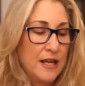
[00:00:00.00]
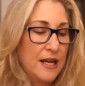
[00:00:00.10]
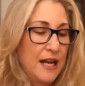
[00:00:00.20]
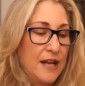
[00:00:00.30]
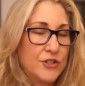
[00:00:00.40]

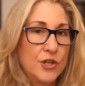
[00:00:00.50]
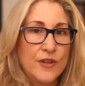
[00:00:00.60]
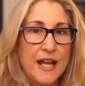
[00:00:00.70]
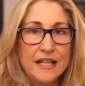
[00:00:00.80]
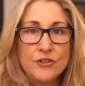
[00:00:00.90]
And so
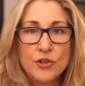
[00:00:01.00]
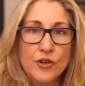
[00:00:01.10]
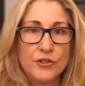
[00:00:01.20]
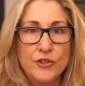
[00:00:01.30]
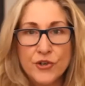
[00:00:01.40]
that
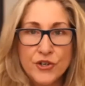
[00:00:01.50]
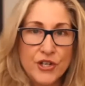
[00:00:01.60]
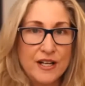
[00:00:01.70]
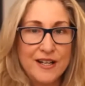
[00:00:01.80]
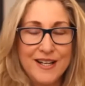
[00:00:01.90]
internal
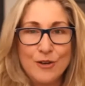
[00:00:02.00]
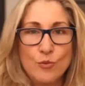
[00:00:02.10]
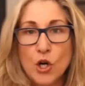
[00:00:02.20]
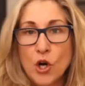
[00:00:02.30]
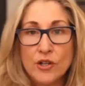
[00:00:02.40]
inertia,
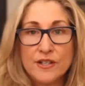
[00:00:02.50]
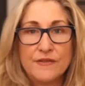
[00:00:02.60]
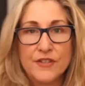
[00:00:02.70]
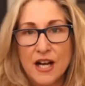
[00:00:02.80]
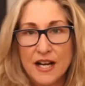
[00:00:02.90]
regardless
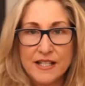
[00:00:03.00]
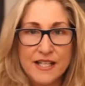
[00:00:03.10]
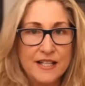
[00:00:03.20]
of size,